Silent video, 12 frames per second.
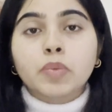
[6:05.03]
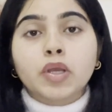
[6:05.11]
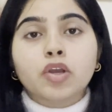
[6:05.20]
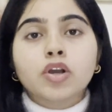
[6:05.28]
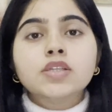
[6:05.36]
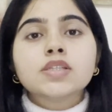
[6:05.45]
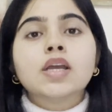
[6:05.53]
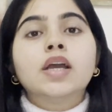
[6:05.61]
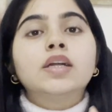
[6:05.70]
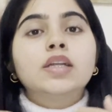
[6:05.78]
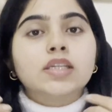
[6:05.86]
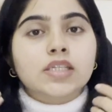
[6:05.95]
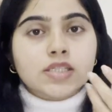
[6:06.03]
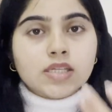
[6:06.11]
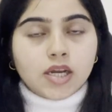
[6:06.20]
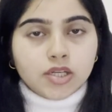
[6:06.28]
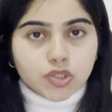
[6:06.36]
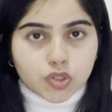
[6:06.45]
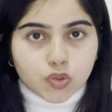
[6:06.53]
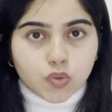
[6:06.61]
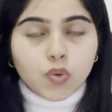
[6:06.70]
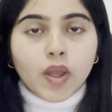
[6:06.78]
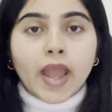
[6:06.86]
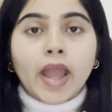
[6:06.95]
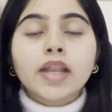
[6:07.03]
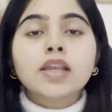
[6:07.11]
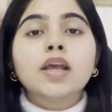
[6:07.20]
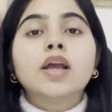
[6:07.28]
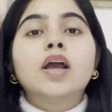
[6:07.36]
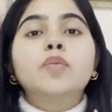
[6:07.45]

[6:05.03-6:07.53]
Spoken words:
Because it is a zoo and